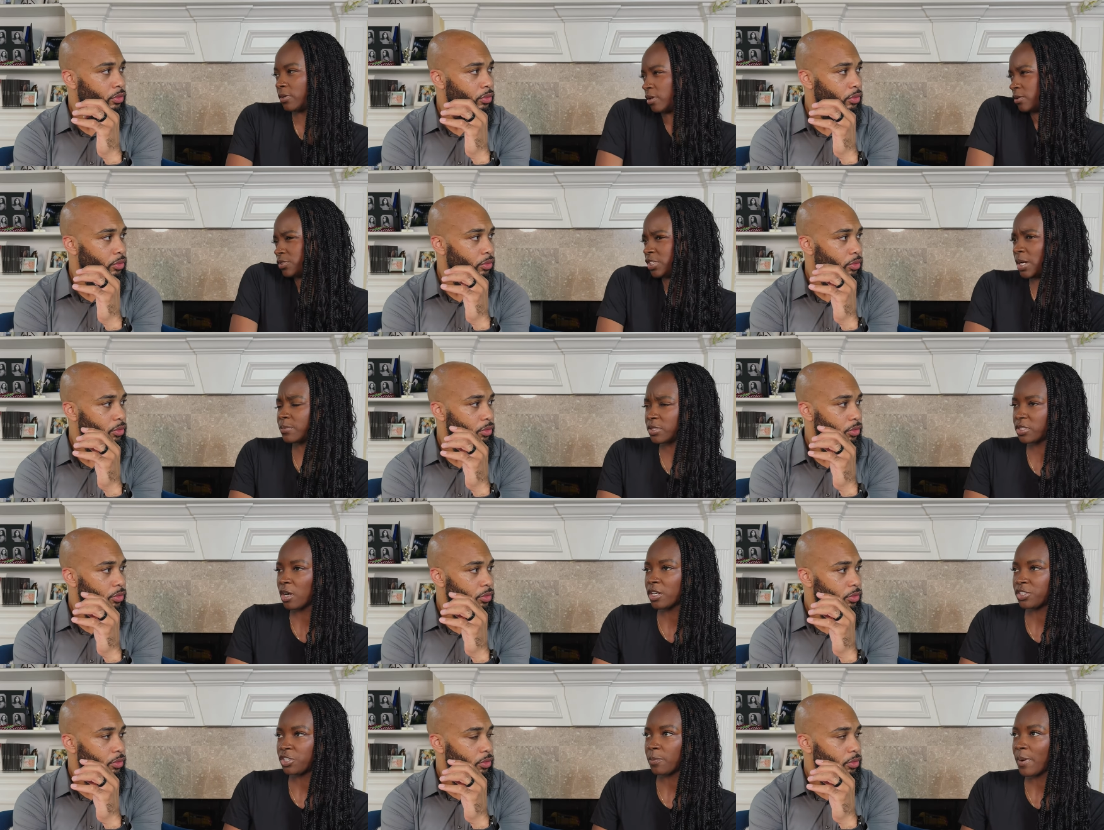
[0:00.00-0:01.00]
Speaker 1: know,
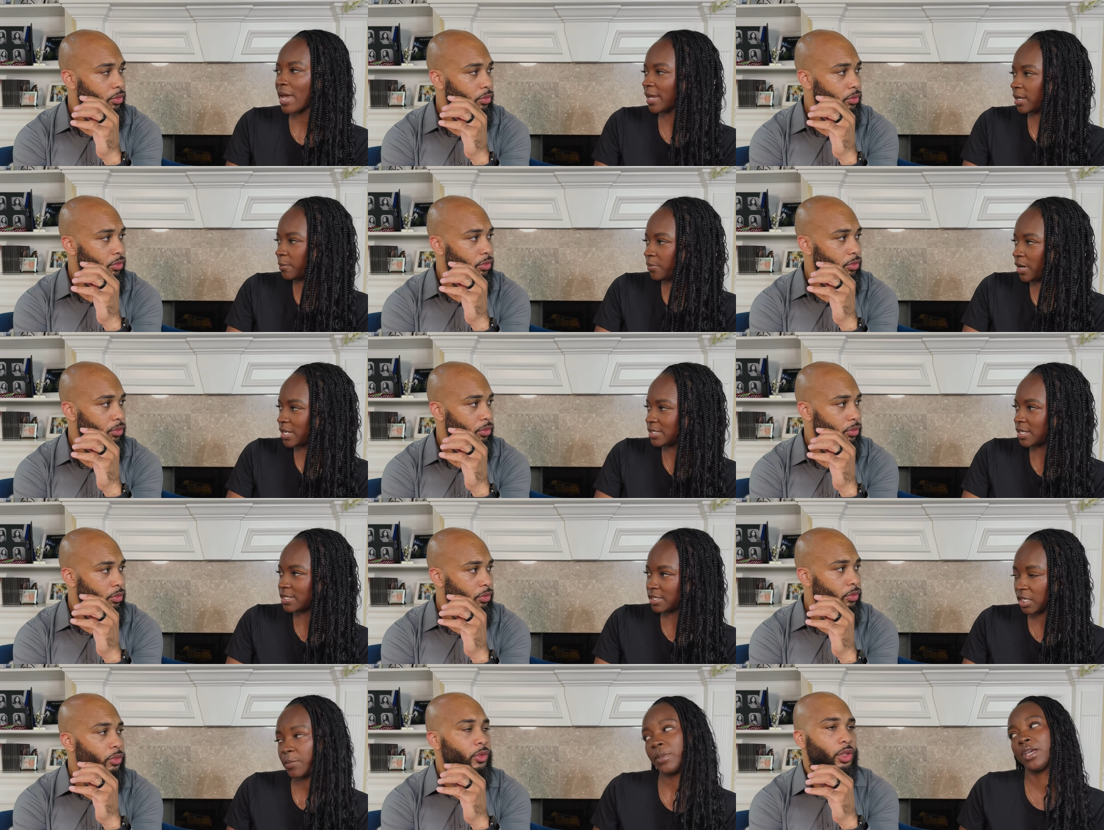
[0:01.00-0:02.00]
jumpstart your packing process
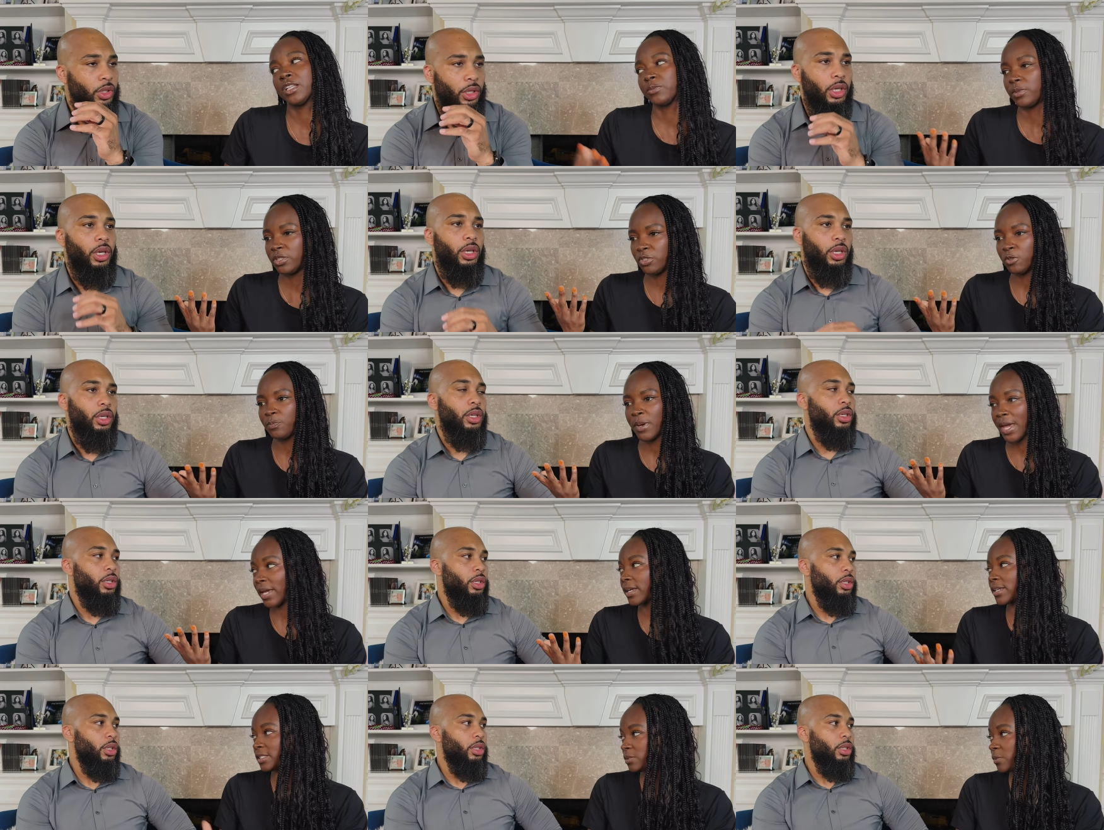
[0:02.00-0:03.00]
because we do pack
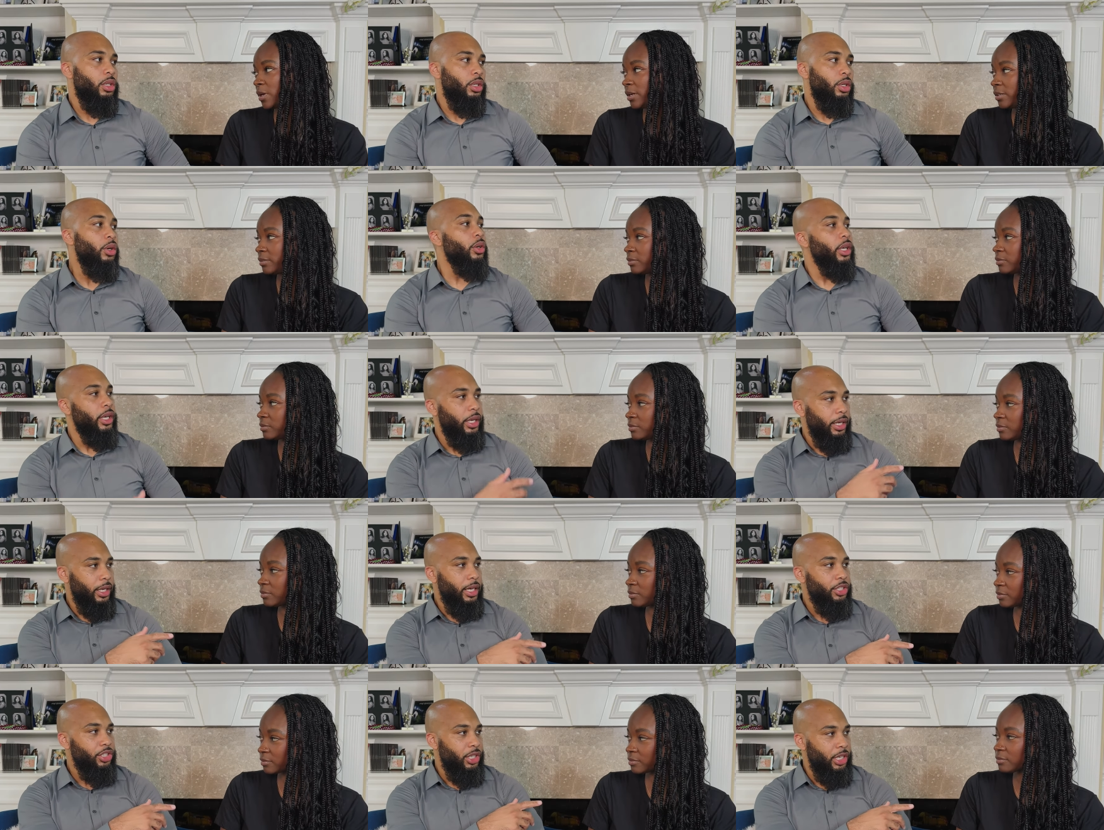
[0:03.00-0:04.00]
as well.
Speaker 2: Okay, I
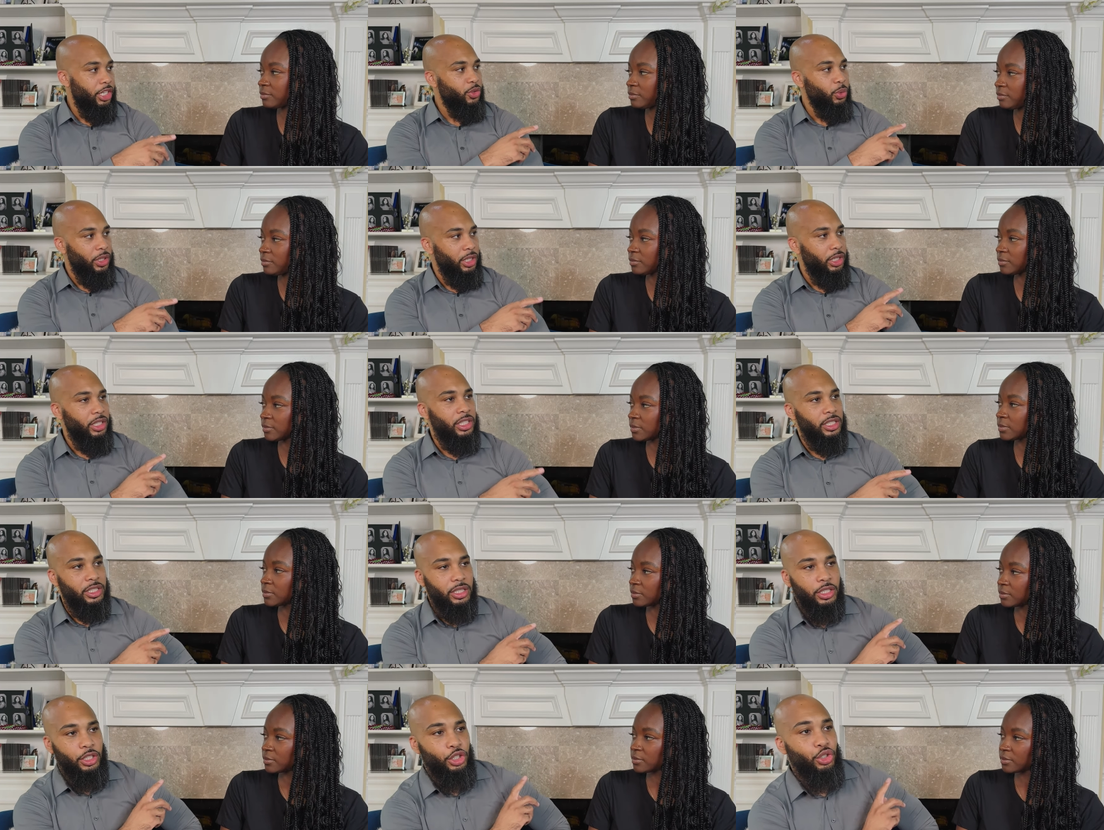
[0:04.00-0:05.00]
got you. And that's one of the things
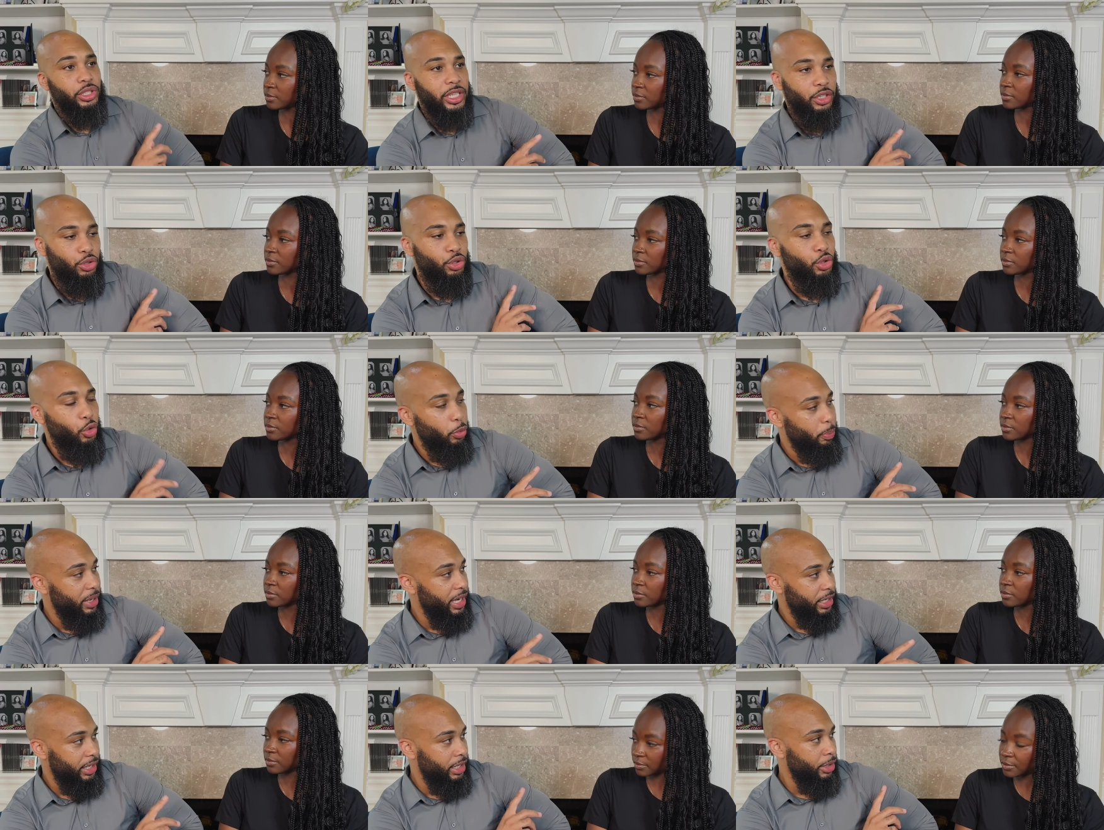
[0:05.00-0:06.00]
you say you do
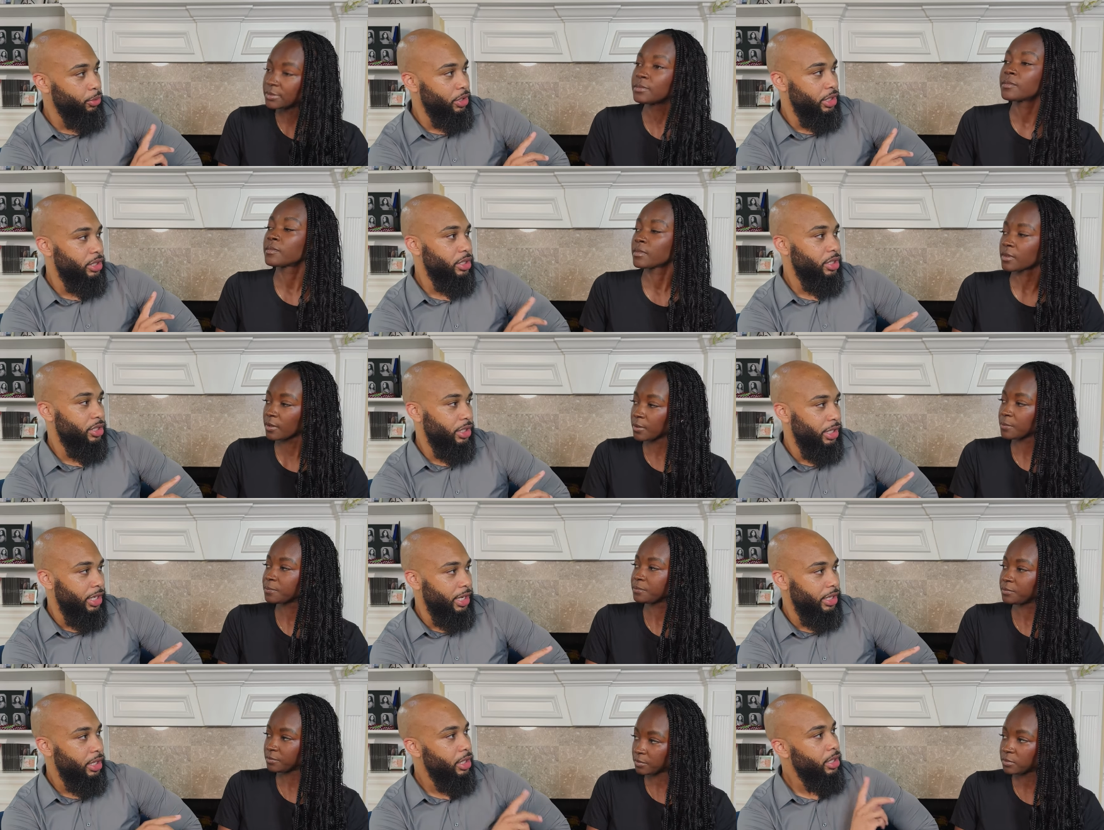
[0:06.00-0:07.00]
pack, and I want to touch on
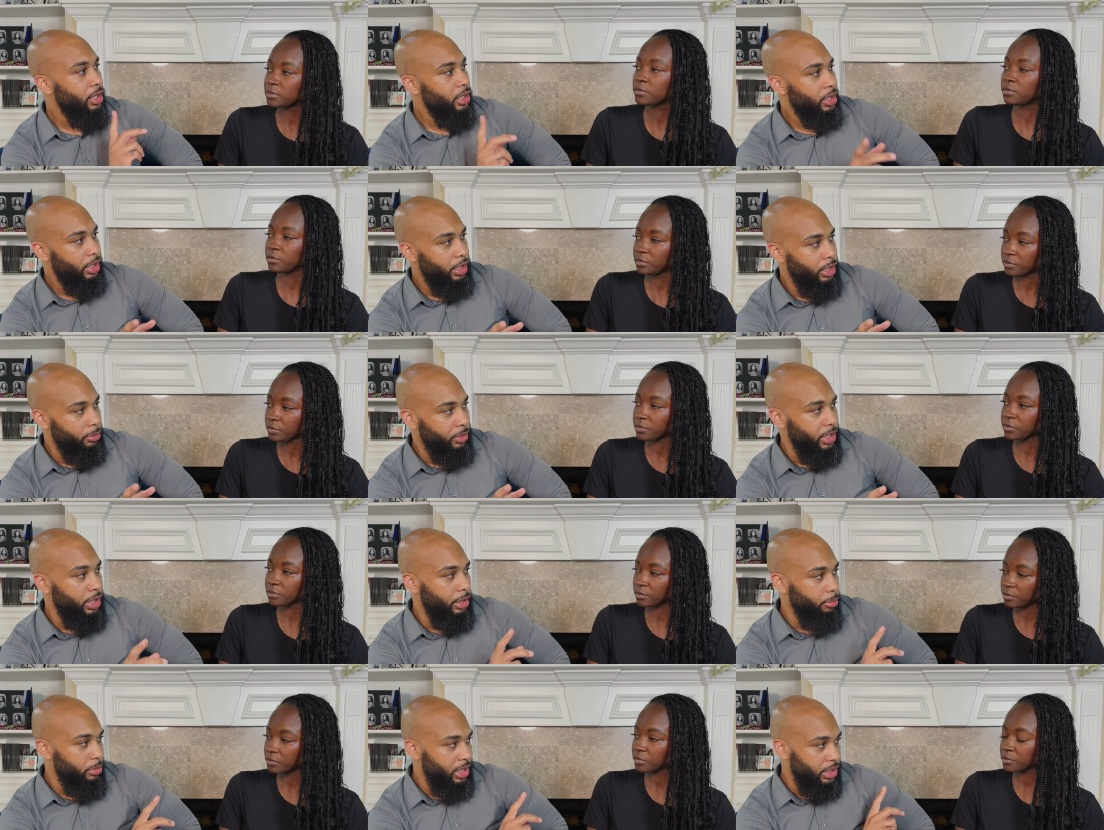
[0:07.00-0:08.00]
that um, in a
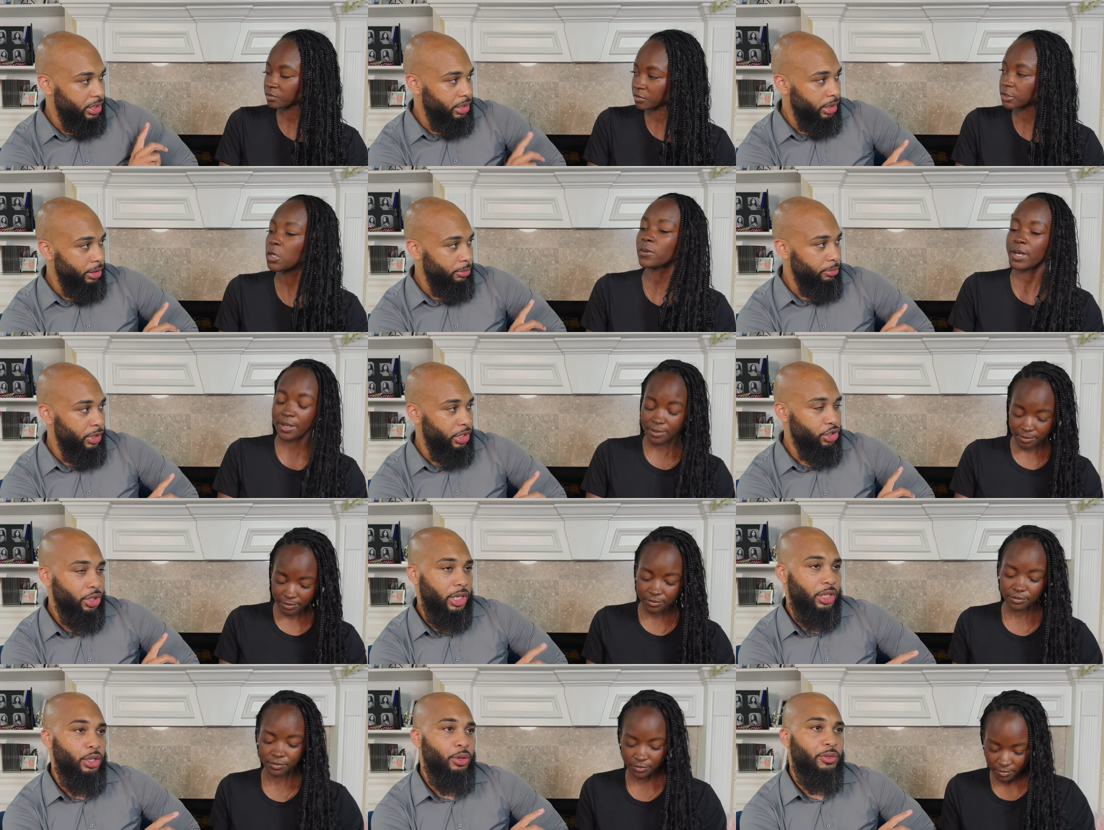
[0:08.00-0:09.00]
bit. So okay. make
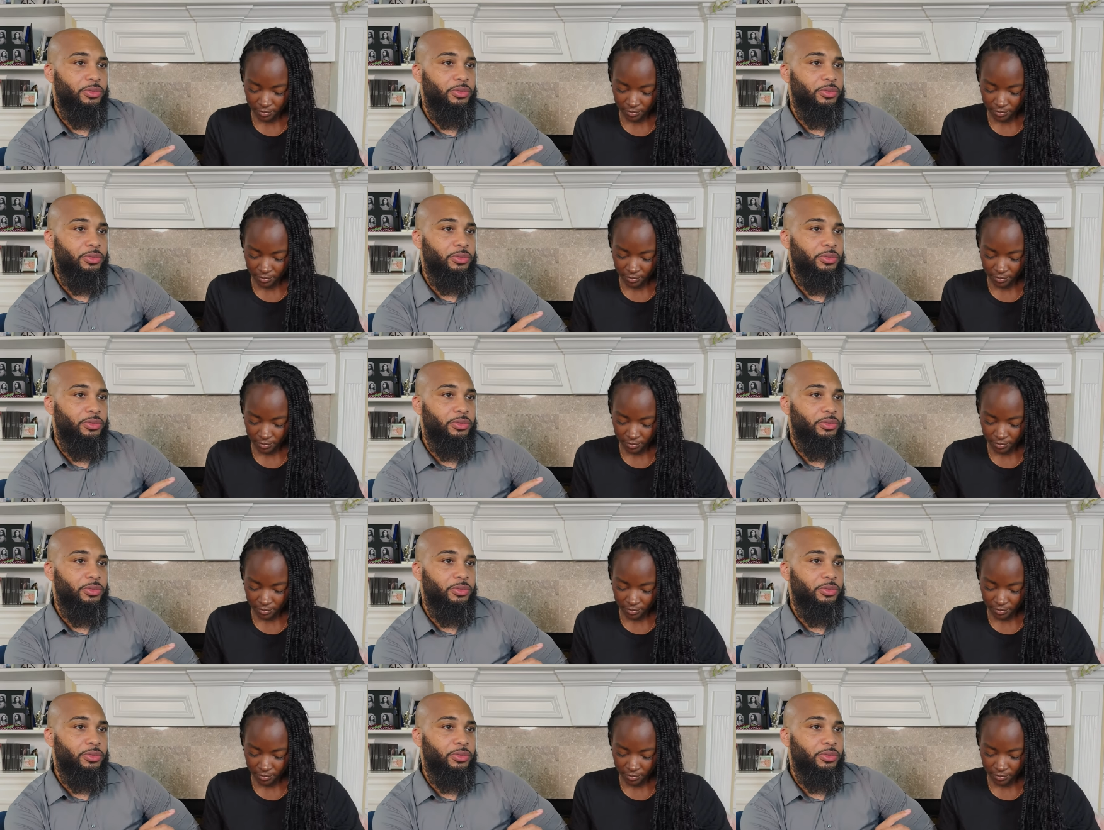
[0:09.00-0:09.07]
sure I don't